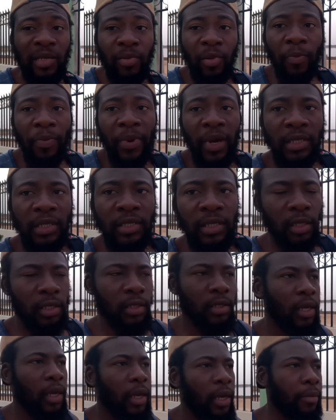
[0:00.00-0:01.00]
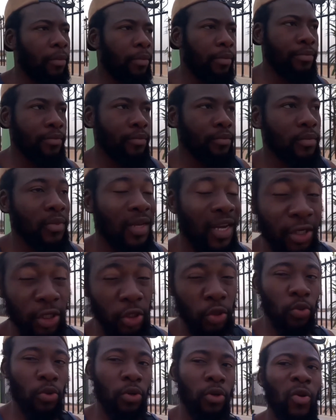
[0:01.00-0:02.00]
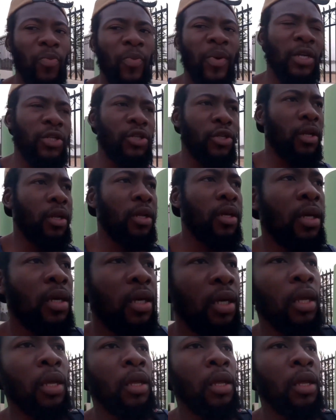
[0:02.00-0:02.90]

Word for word: It's about past 6 a.m. I just woke up actually.